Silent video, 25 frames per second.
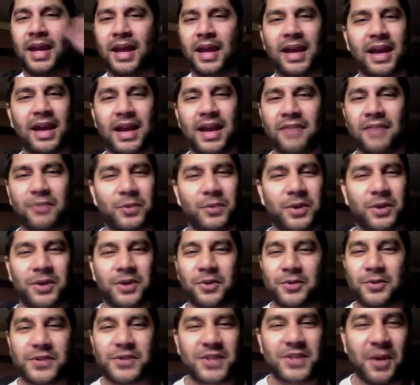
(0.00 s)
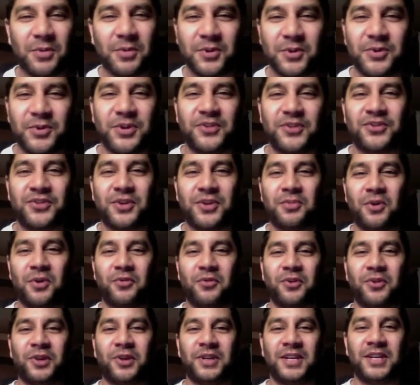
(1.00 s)
Everyone knows someone who could jump
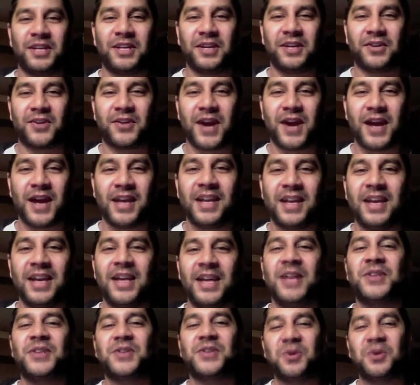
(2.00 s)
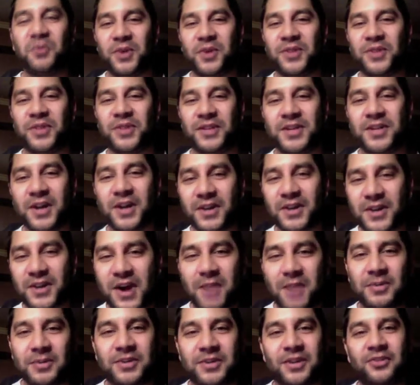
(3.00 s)
over a Kia, right? To win the dunk
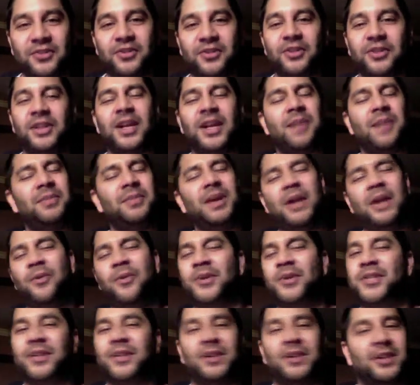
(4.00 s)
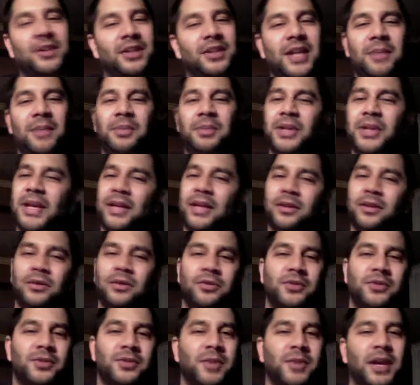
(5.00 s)
competition. The NBA wasn't going to let Blake
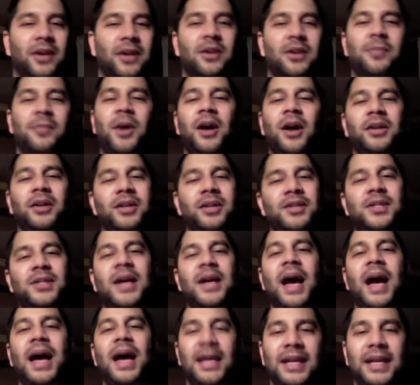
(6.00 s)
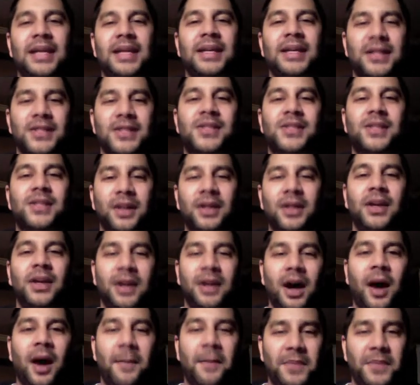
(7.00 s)
lose, man. Come on. This guy is
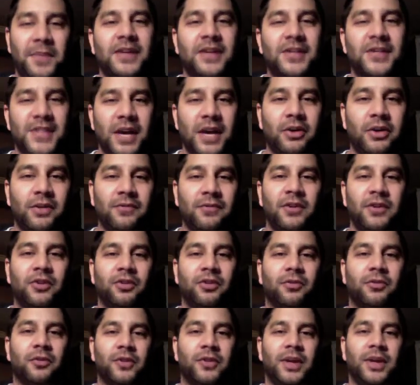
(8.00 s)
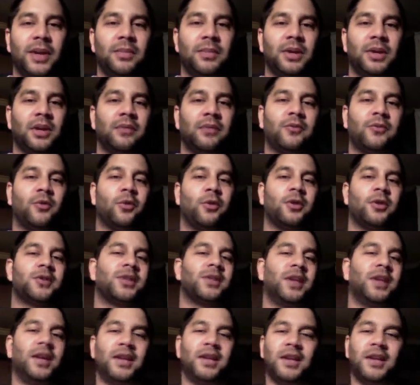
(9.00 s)
a big selling feature for the NBA, of
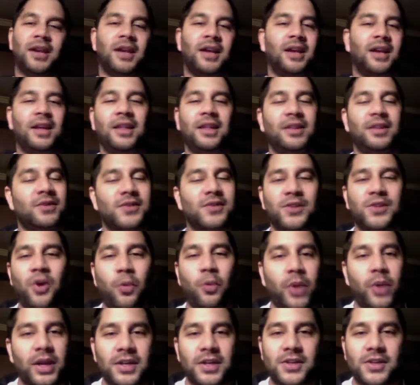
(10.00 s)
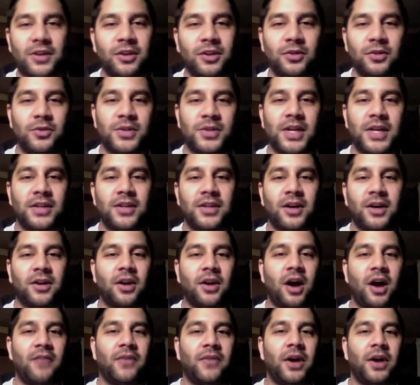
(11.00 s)
course, and there's no way he's going to lose that
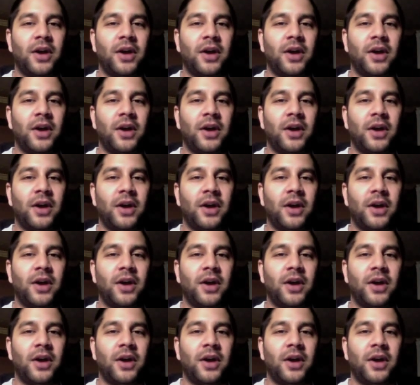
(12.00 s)
dunk off,